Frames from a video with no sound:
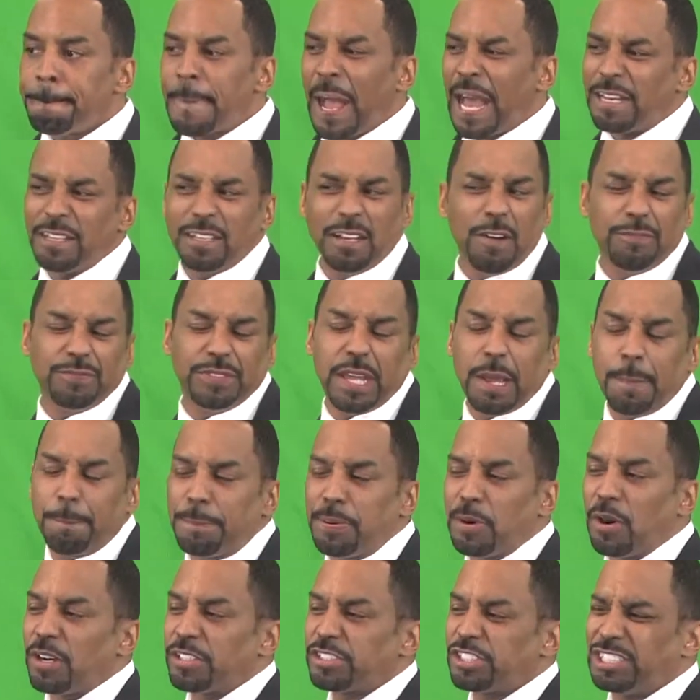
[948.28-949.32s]
I love that
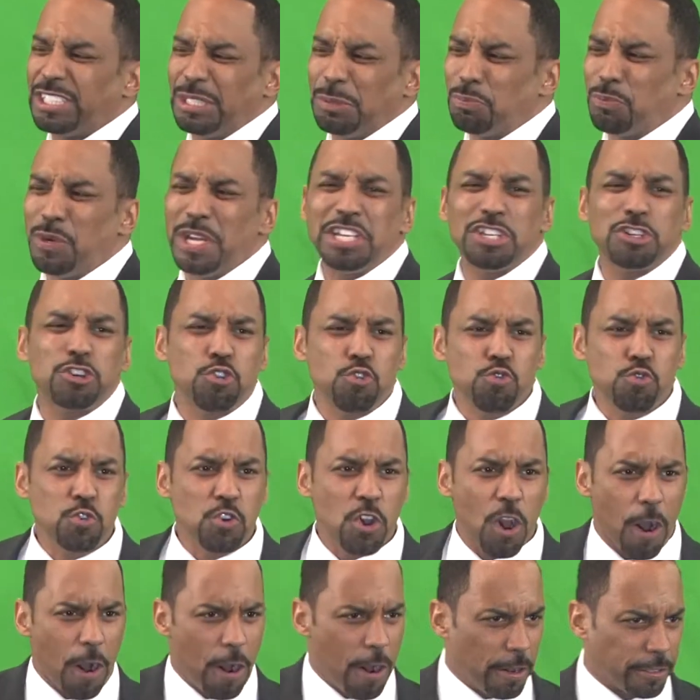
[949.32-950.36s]
part. She went to
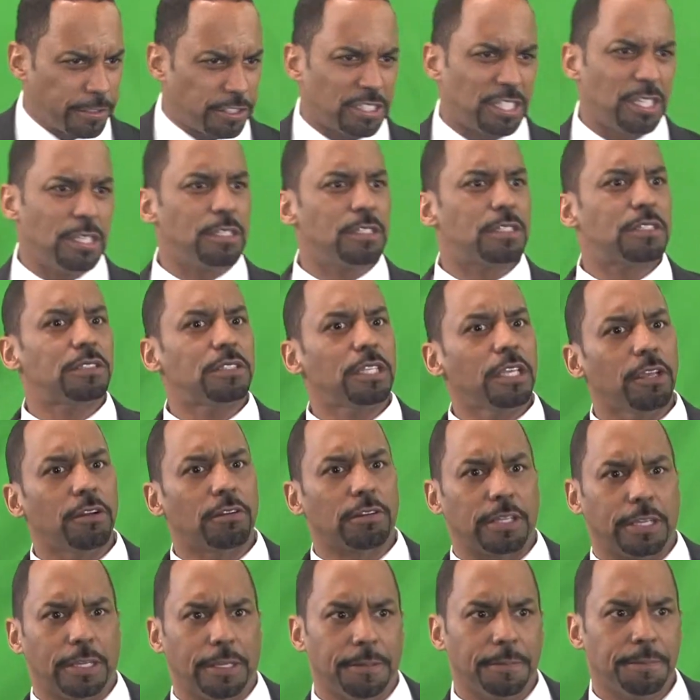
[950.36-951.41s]
God
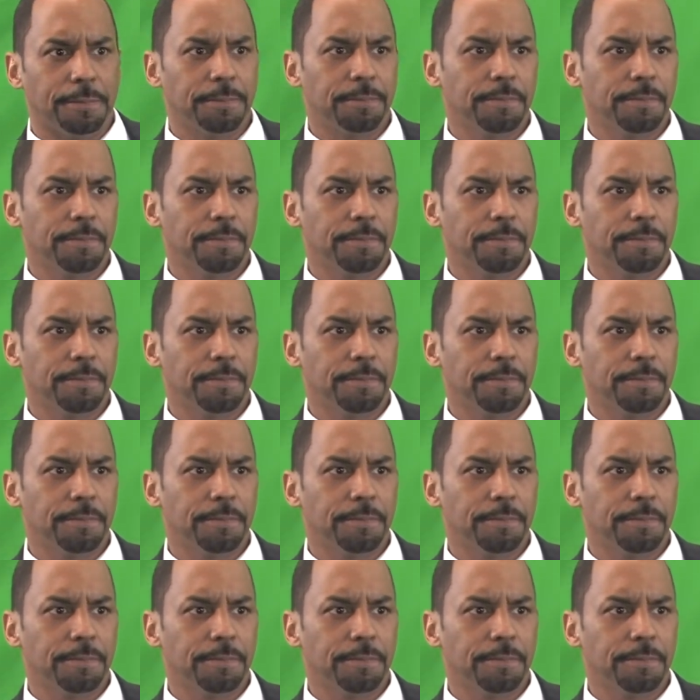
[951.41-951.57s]
sincerely.